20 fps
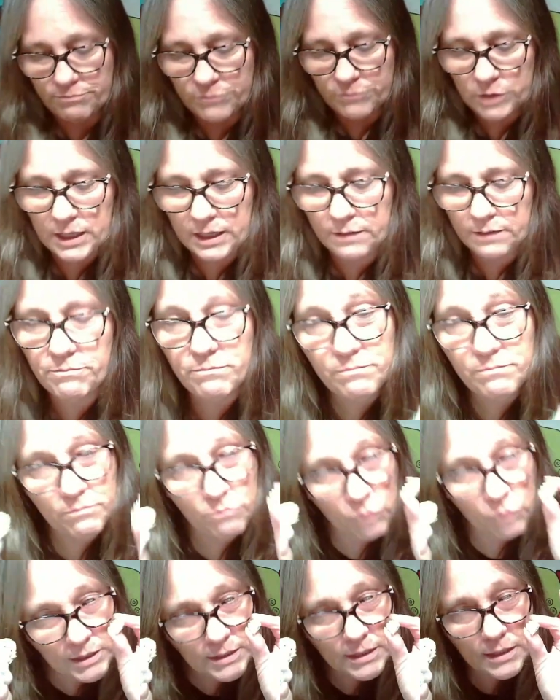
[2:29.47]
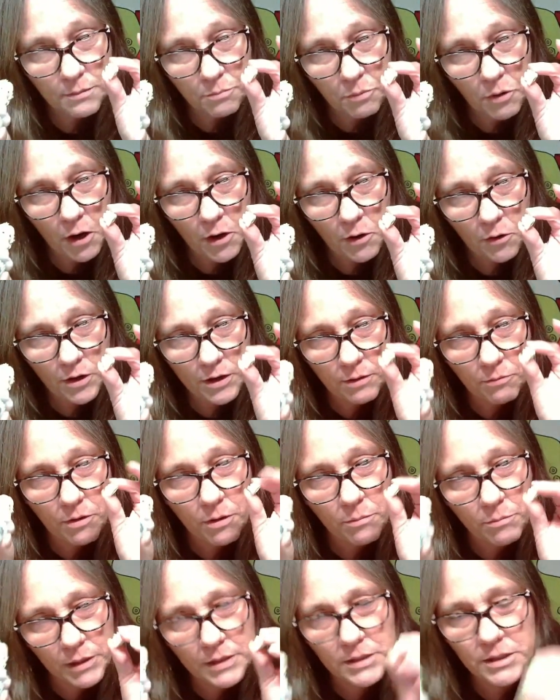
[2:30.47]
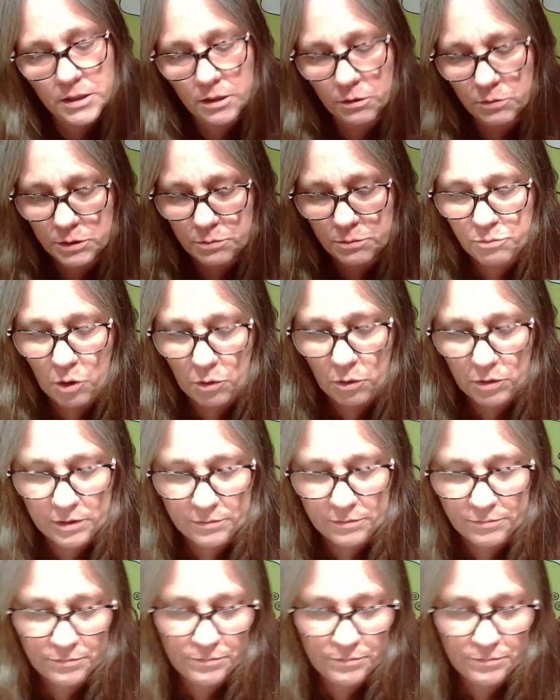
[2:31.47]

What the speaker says: Okay, wasn't a priority one, but it still was broke.